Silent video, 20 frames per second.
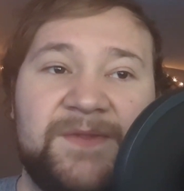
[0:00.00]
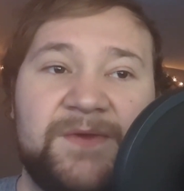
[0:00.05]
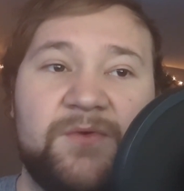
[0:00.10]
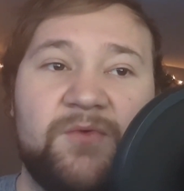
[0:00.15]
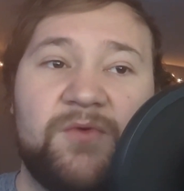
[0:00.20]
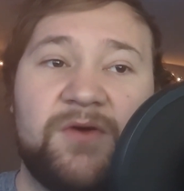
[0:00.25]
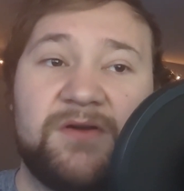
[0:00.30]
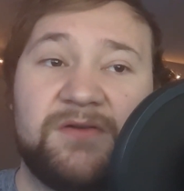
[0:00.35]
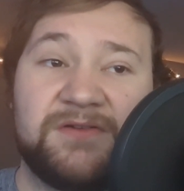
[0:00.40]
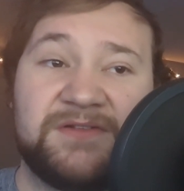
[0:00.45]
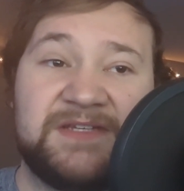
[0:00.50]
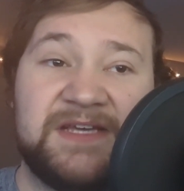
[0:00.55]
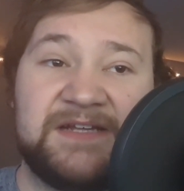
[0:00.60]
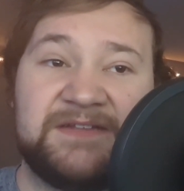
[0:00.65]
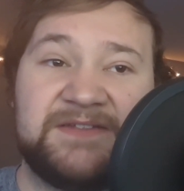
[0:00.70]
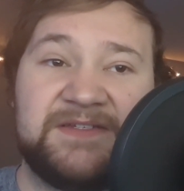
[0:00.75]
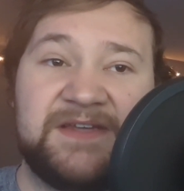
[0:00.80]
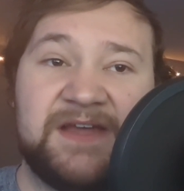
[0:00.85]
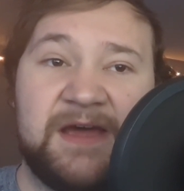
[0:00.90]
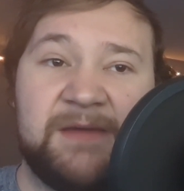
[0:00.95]
Worrell
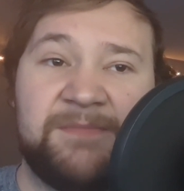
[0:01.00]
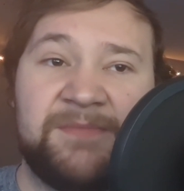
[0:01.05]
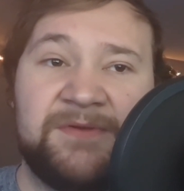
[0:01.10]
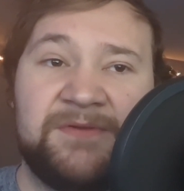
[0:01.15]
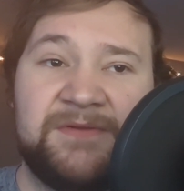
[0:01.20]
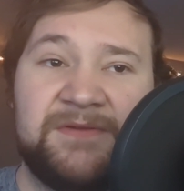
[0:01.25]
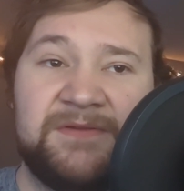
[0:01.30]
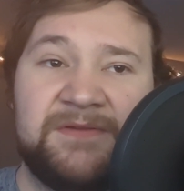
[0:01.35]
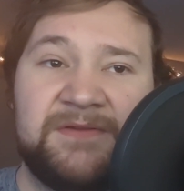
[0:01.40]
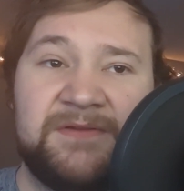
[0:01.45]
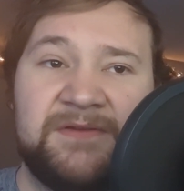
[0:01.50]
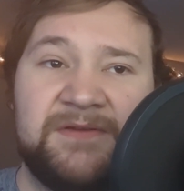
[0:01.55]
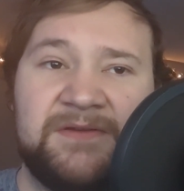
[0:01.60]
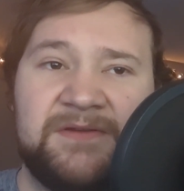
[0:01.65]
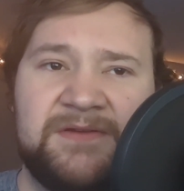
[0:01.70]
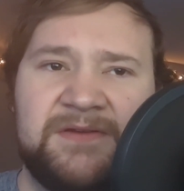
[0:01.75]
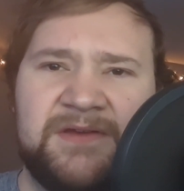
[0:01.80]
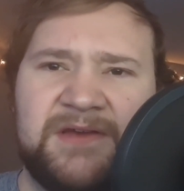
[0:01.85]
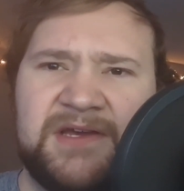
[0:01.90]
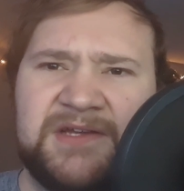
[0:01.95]
tensed up.
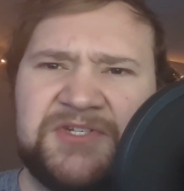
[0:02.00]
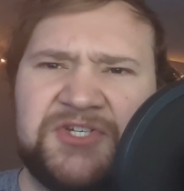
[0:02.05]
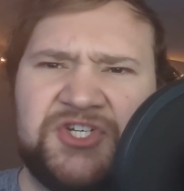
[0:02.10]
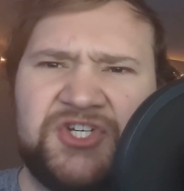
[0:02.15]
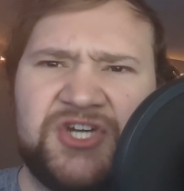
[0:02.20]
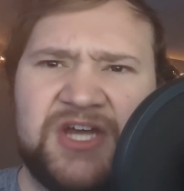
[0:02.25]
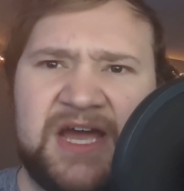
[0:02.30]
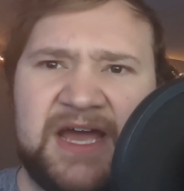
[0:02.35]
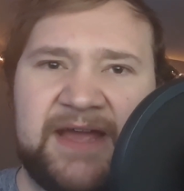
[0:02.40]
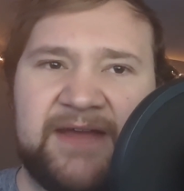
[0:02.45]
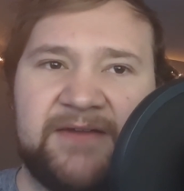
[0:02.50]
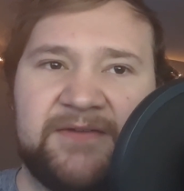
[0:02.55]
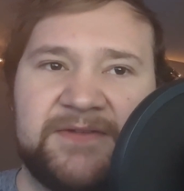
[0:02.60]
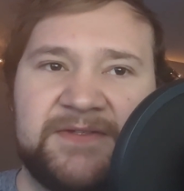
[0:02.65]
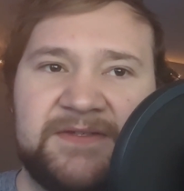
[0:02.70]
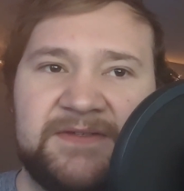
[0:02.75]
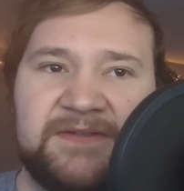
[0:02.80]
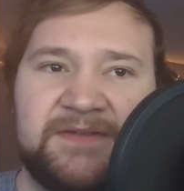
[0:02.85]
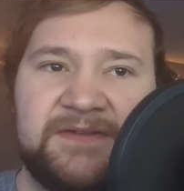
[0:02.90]
A child?